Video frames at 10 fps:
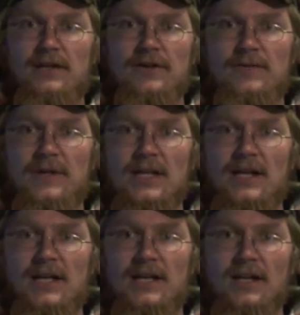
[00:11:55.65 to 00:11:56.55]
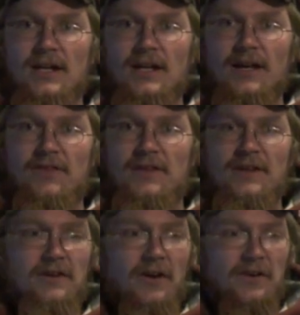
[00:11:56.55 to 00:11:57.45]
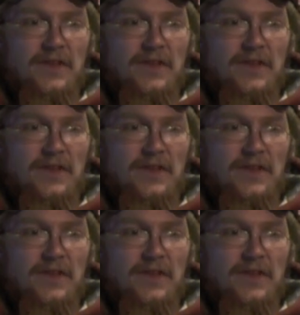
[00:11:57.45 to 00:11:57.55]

You know what I mean? Like, and you know,